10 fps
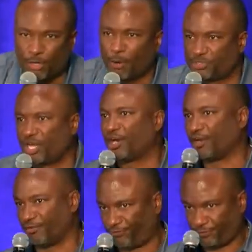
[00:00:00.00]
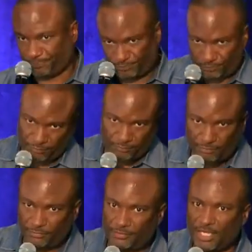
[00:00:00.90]
to observe.
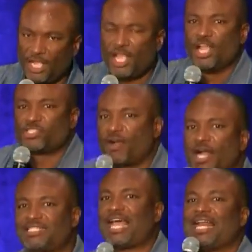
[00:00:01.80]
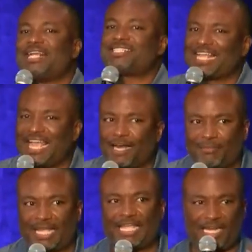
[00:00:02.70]
So every time they stand up,
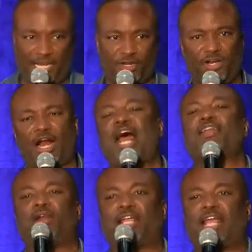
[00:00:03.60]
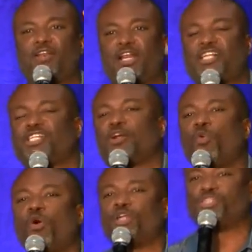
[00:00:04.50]
they're getting in your nerve. I know they're getting there. They should have
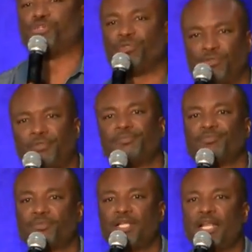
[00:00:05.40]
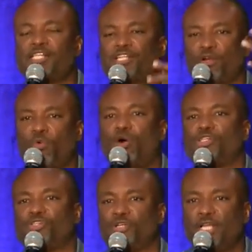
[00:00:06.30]
warned you. They should have
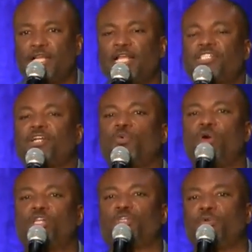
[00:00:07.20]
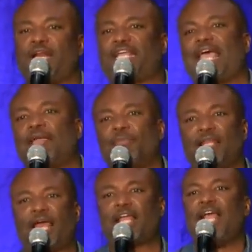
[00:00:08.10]
warned you. They should have warned you when they came
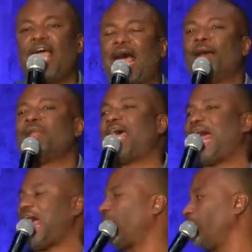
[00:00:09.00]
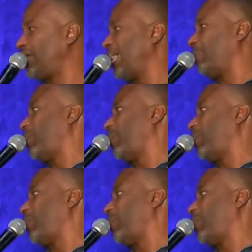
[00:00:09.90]
in, like, I'm that I don't care